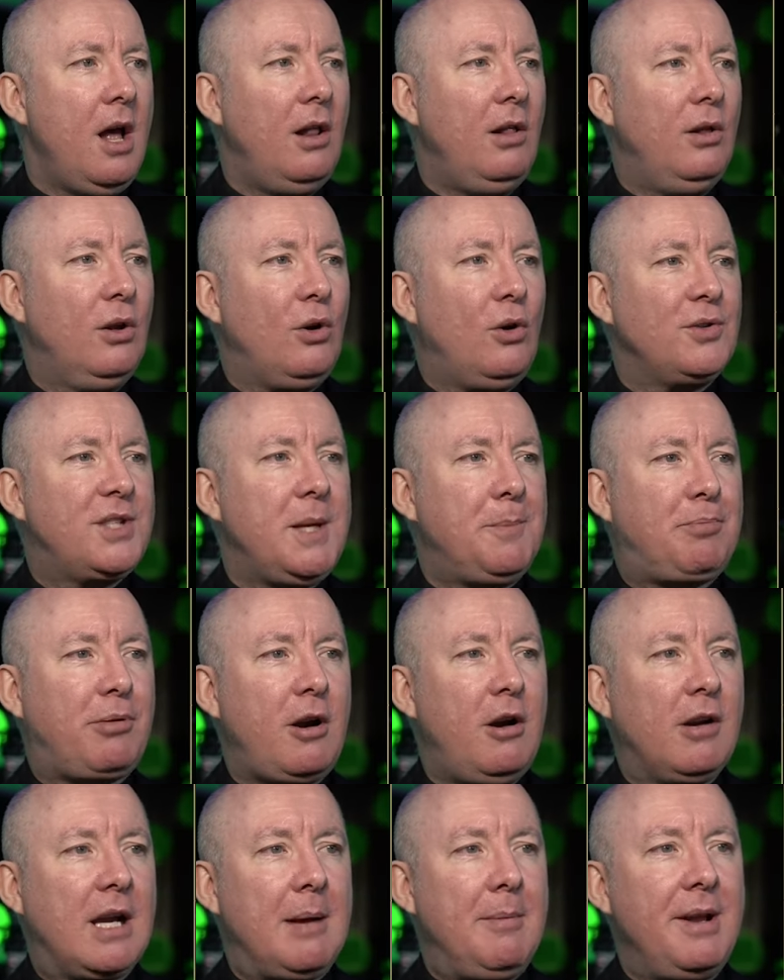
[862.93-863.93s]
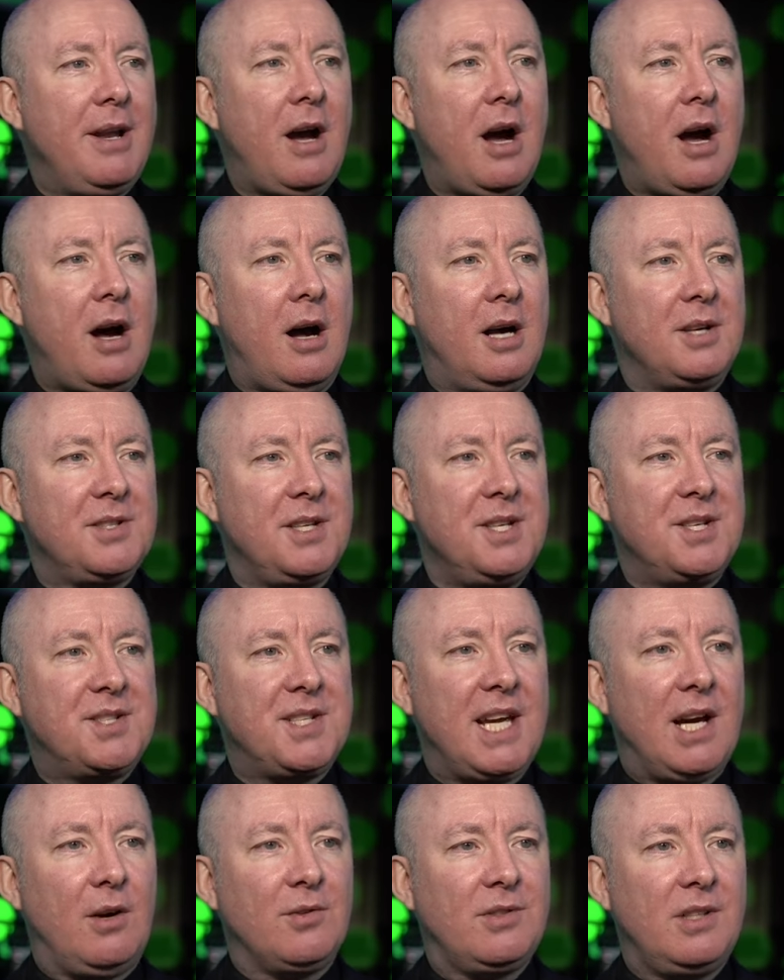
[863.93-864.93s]
Loyalty program enhanced and
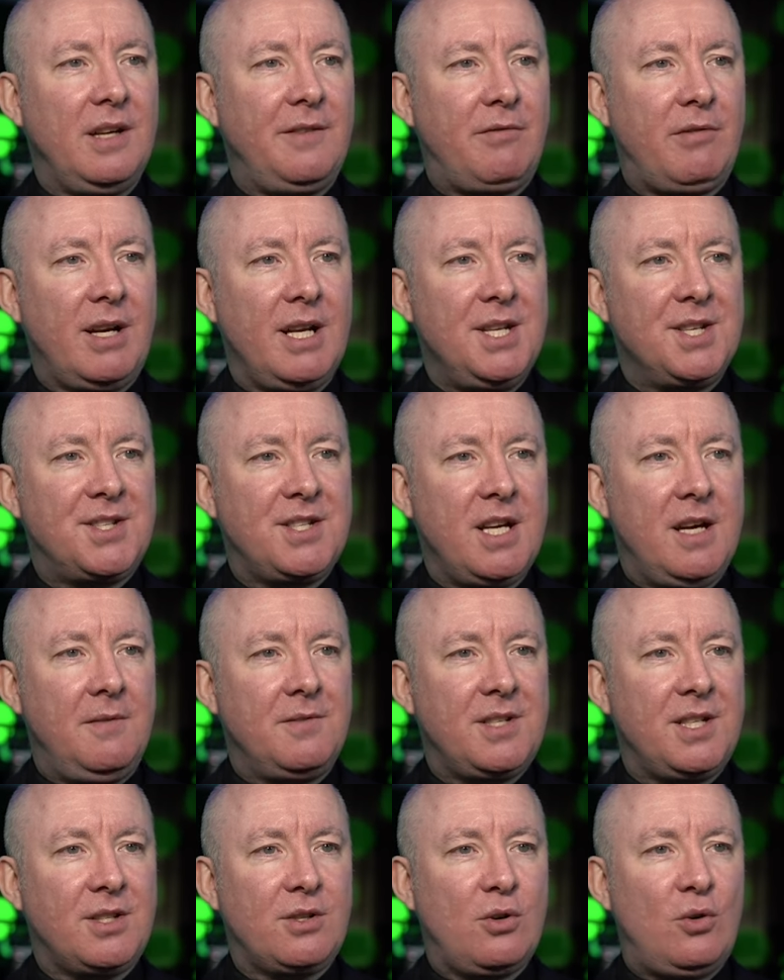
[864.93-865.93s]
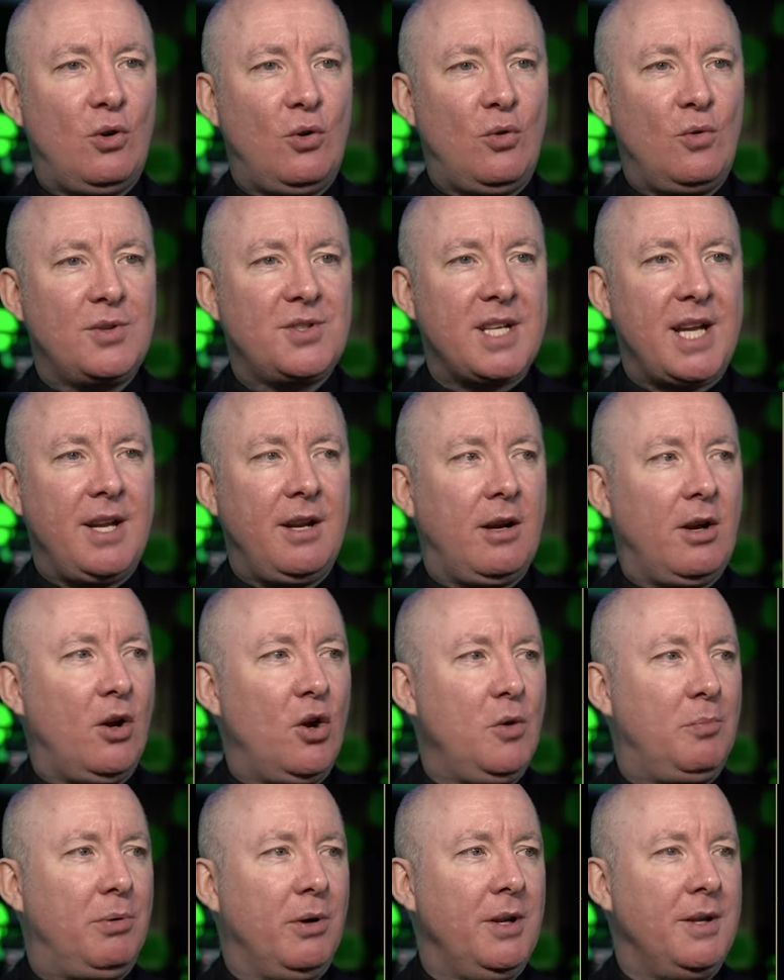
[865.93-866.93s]
sales delivery and services call center
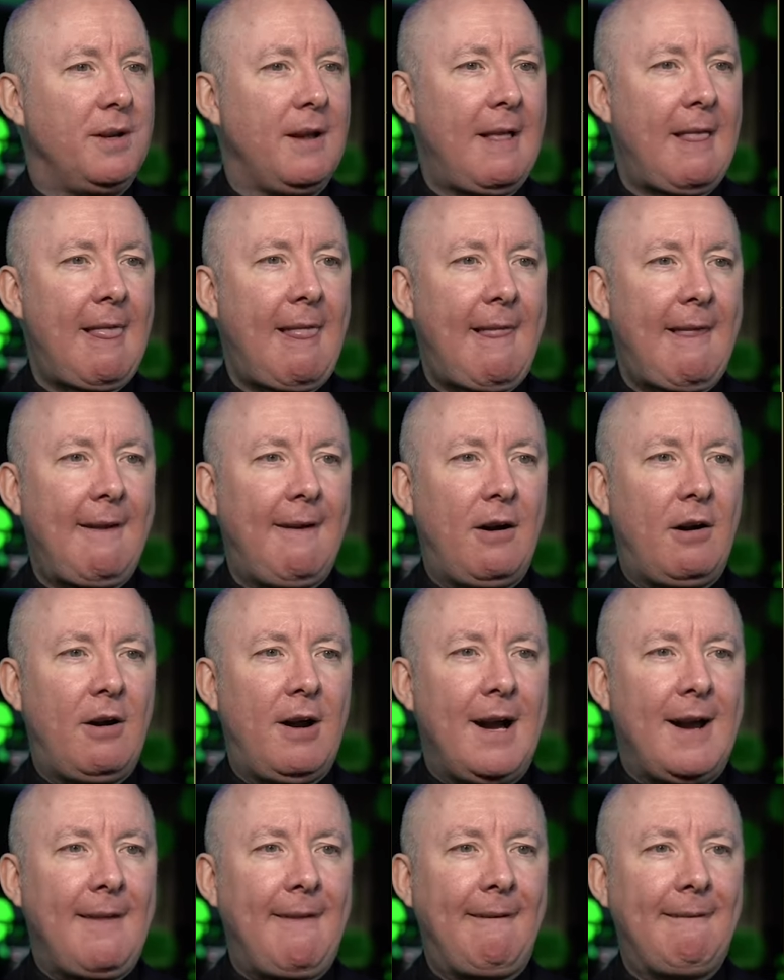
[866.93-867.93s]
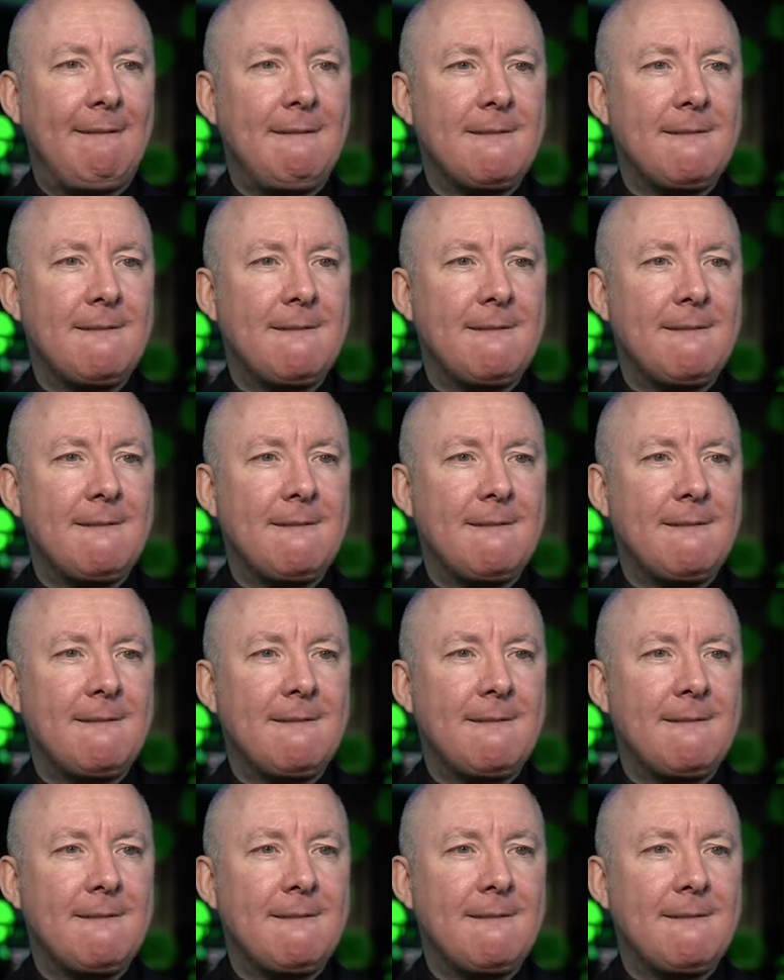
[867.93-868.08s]
opened. All right.